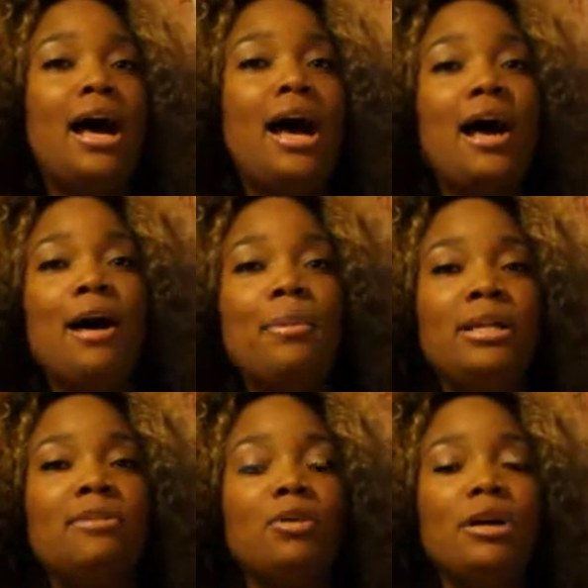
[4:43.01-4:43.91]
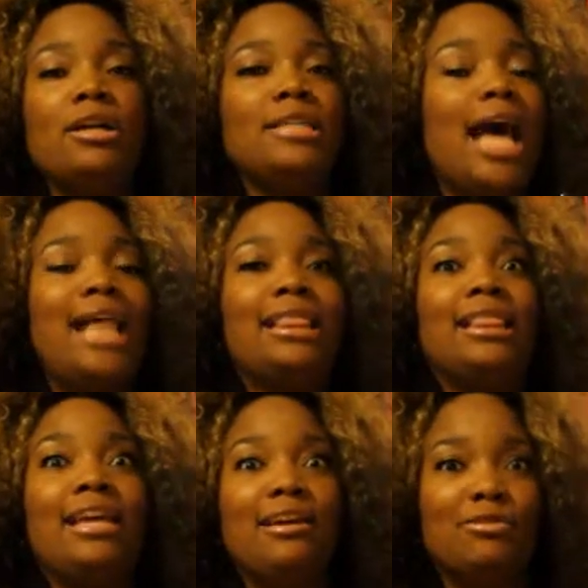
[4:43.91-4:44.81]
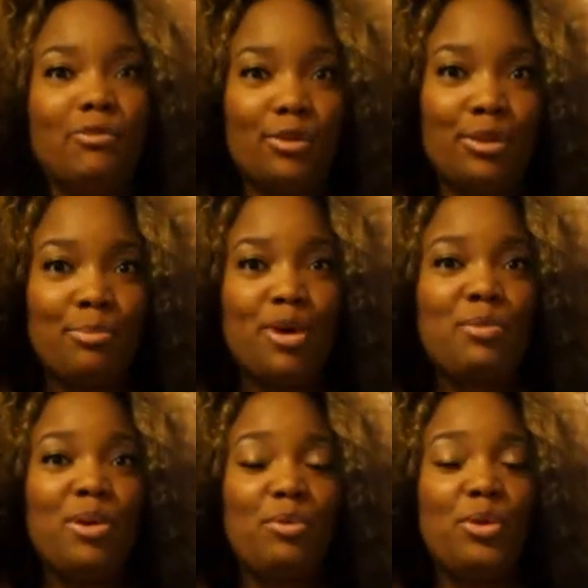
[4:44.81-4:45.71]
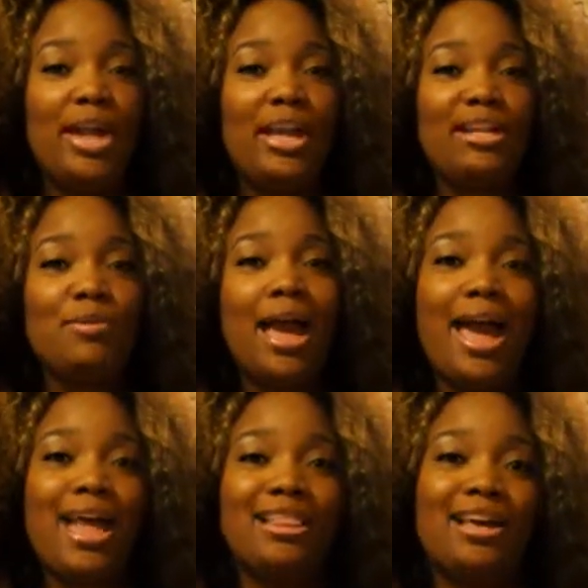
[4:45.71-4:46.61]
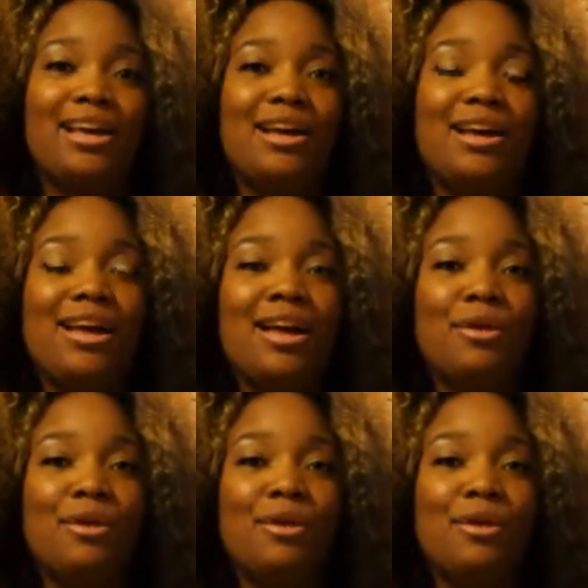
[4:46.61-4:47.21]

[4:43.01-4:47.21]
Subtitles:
And of course, I lived for the moment when you had the